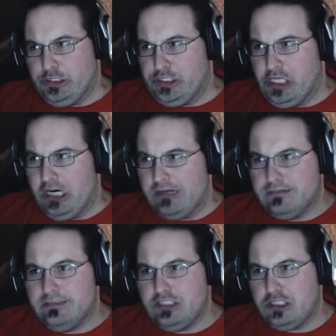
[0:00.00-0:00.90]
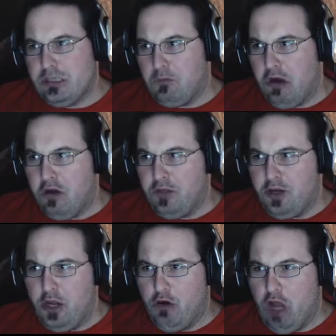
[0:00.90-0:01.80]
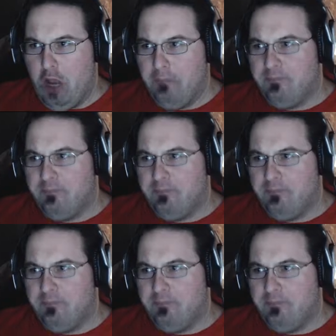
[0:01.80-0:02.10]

Are you sure? Is there something wrong with your new